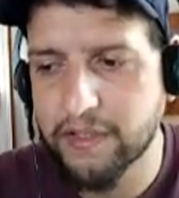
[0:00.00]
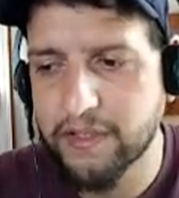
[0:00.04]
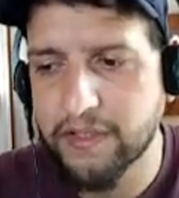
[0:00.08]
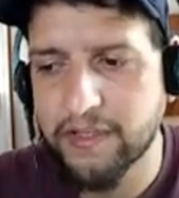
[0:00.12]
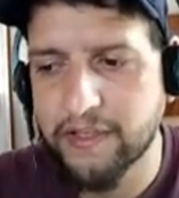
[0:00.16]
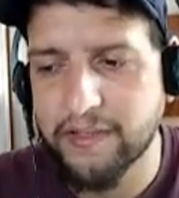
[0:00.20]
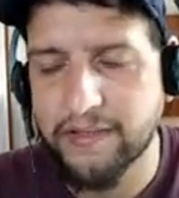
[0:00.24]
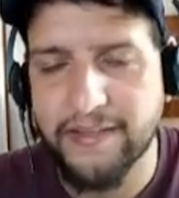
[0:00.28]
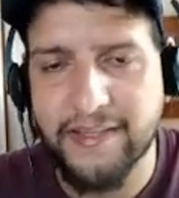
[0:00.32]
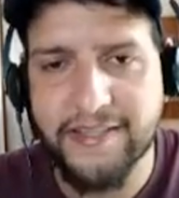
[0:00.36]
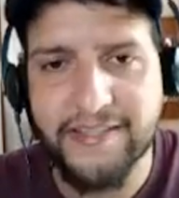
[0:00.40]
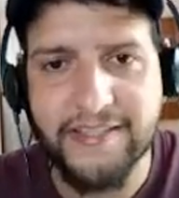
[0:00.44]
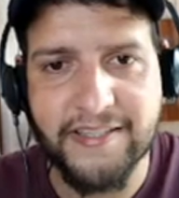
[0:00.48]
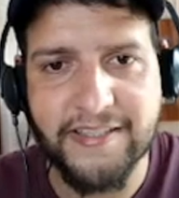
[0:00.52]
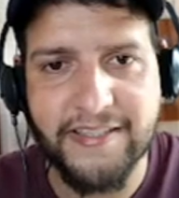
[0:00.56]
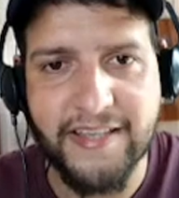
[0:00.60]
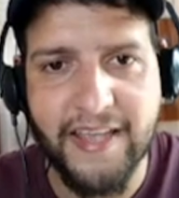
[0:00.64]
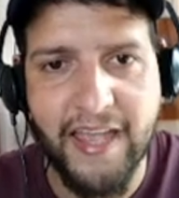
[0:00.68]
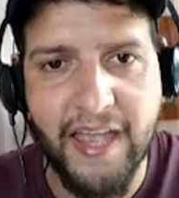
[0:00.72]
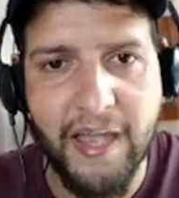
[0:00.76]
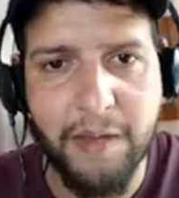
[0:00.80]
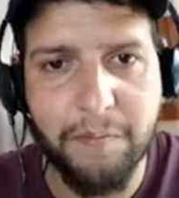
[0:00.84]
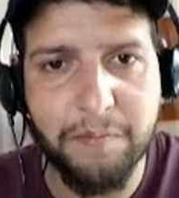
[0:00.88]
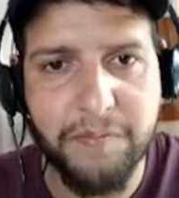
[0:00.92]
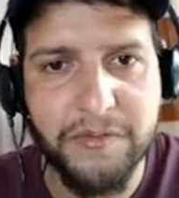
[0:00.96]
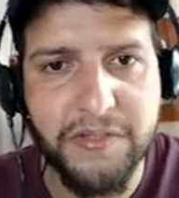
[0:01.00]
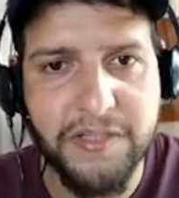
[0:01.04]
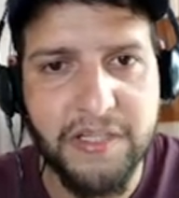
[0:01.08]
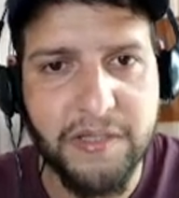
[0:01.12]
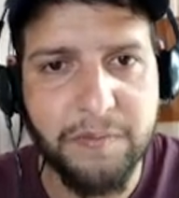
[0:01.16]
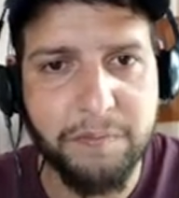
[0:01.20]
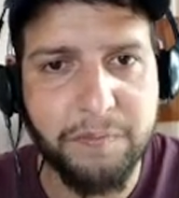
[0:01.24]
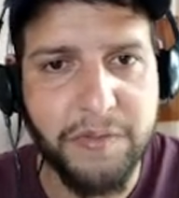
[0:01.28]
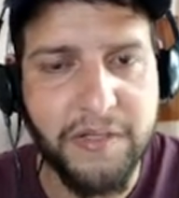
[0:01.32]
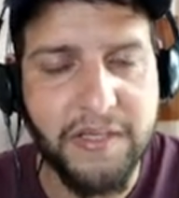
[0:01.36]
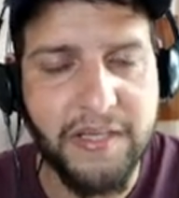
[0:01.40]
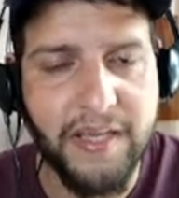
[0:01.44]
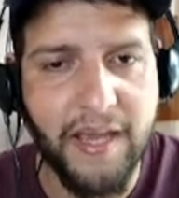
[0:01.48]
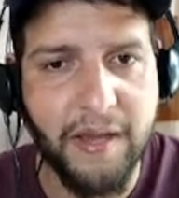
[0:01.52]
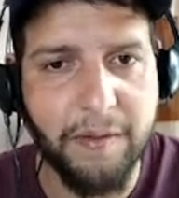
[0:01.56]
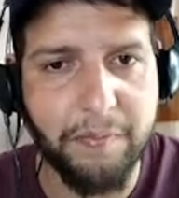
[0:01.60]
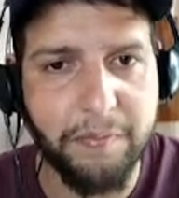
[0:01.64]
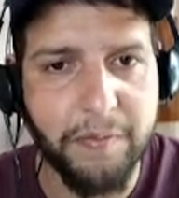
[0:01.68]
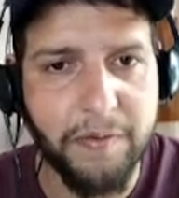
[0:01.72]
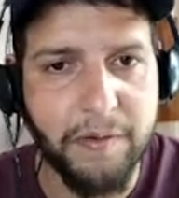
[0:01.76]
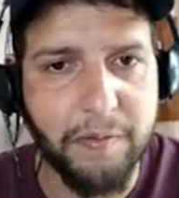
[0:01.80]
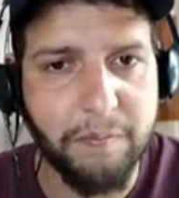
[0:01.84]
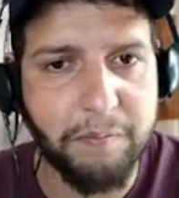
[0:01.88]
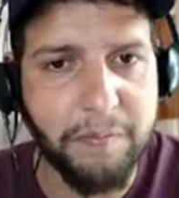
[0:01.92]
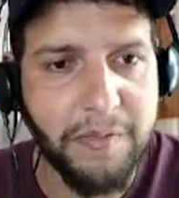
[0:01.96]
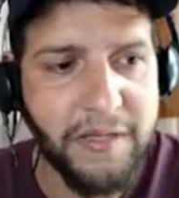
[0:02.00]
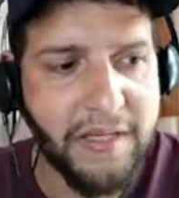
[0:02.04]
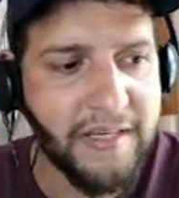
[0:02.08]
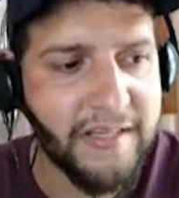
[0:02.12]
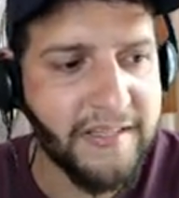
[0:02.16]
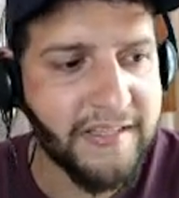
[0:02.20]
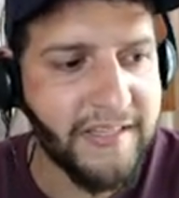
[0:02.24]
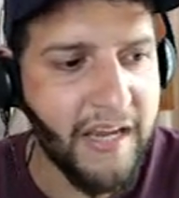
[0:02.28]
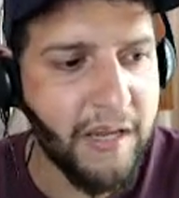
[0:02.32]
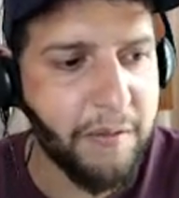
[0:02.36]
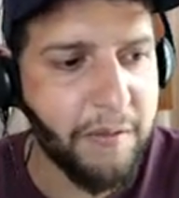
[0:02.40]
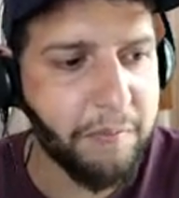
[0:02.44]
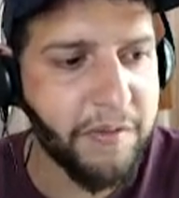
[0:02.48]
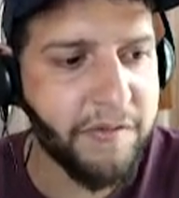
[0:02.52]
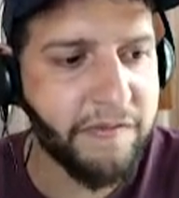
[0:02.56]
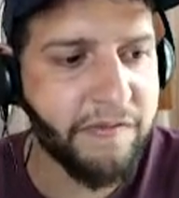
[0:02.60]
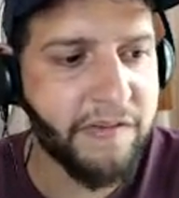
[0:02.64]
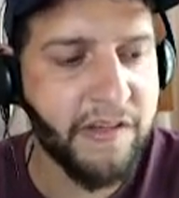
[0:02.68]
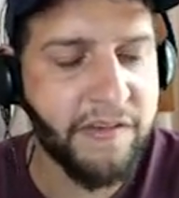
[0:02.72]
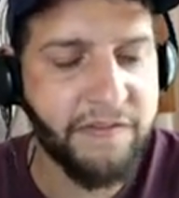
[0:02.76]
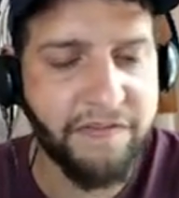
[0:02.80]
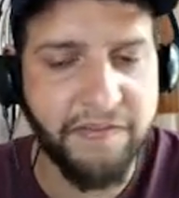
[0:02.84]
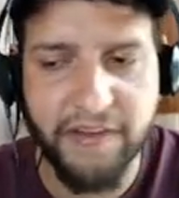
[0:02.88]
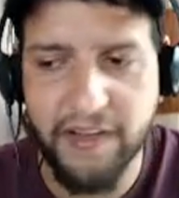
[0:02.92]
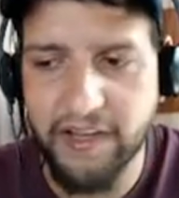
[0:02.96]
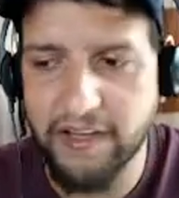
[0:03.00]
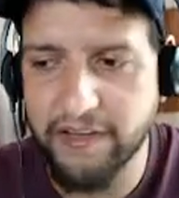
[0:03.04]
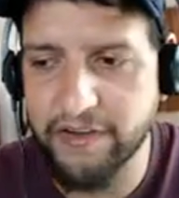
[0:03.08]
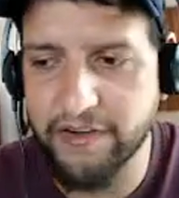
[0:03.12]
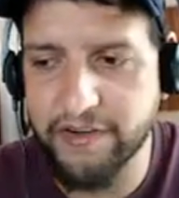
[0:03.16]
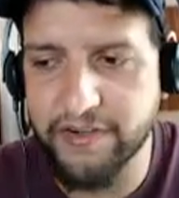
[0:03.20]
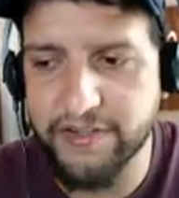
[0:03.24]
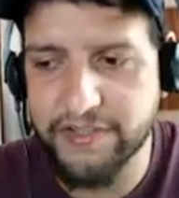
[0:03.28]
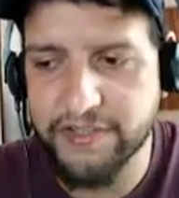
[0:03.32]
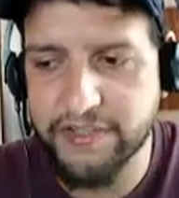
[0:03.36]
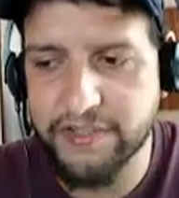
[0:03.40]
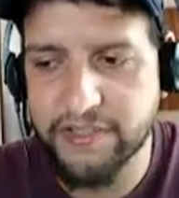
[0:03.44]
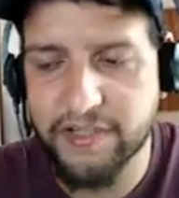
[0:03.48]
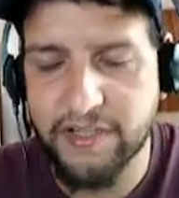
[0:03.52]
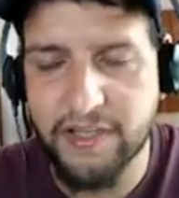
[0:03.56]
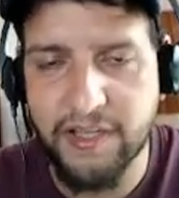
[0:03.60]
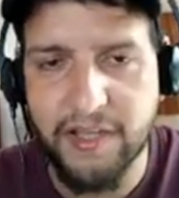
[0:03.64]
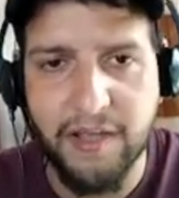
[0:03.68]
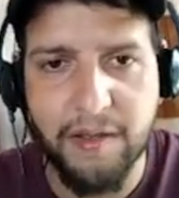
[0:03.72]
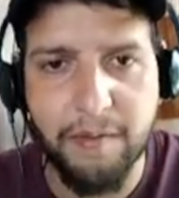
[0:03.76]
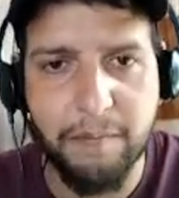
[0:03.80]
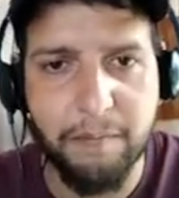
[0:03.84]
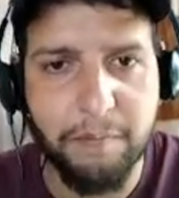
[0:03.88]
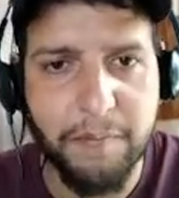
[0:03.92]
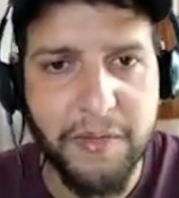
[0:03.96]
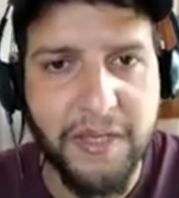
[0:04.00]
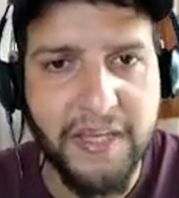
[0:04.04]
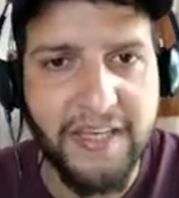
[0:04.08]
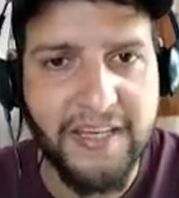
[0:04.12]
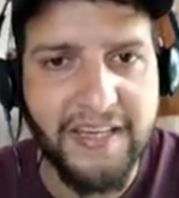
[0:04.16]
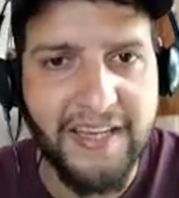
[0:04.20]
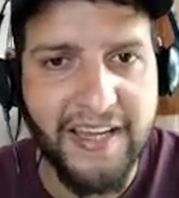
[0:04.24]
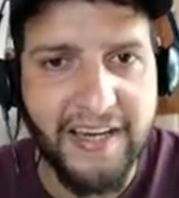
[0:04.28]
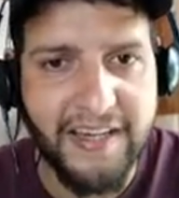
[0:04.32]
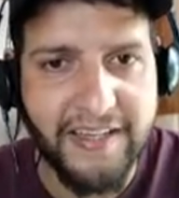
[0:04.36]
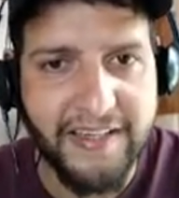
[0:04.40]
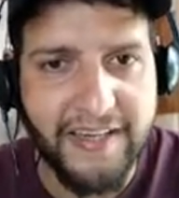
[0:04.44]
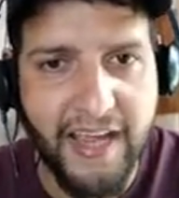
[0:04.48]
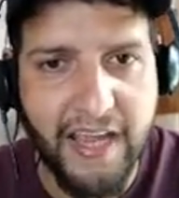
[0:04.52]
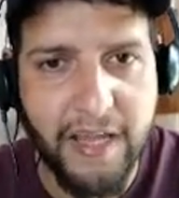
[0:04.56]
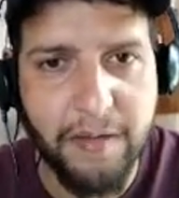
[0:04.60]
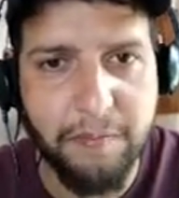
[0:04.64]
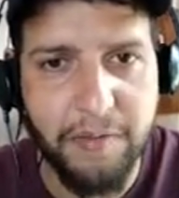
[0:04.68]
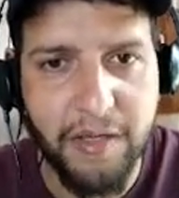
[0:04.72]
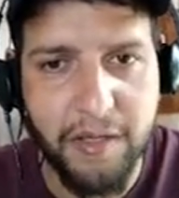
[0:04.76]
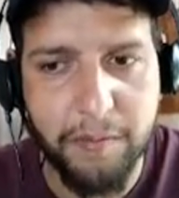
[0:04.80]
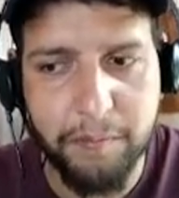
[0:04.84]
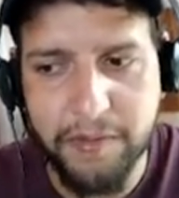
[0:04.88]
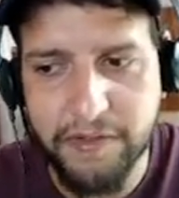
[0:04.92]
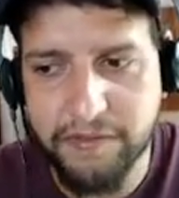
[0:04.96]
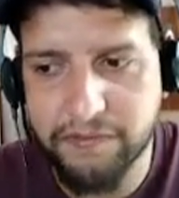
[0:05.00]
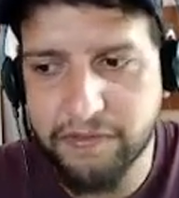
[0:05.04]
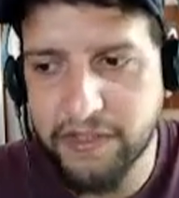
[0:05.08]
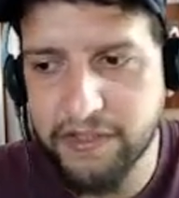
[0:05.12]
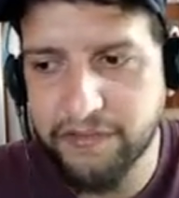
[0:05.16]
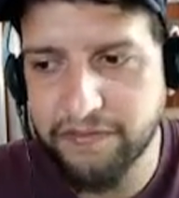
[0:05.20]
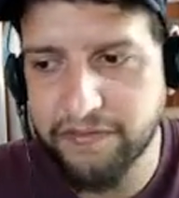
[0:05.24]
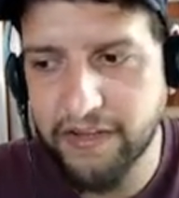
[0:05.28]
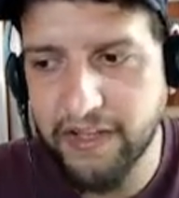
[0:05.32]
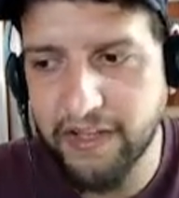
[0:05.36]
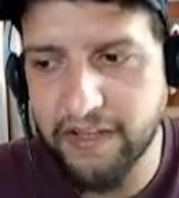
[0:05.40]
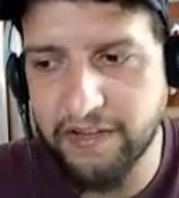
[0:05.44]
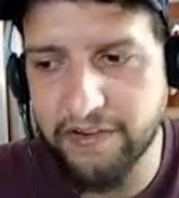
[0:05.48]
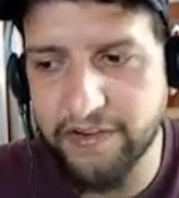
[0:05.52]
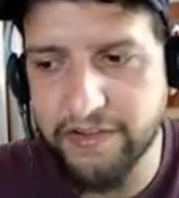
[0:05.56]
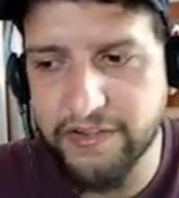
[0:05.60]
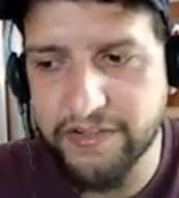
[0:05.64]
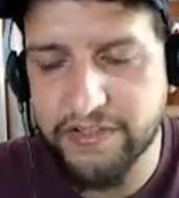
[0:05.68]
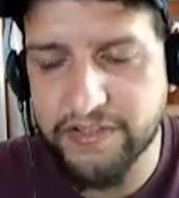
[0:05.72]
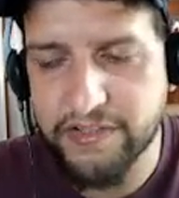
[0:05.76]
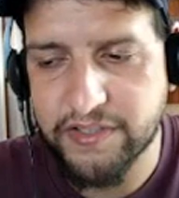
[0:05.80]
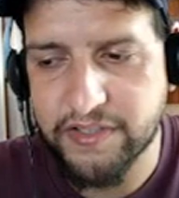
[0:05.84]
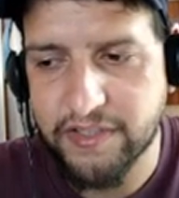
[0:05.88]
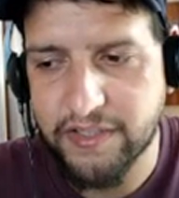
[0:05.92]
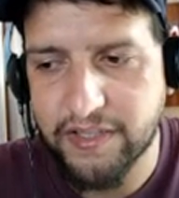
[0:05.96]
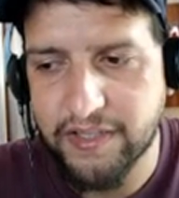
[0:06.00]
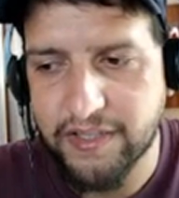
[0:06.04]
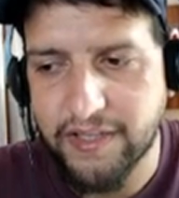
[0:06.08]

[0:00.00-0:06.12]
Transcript: This is MTBF, Mean Time Between Failures. Mean Time Between Failures.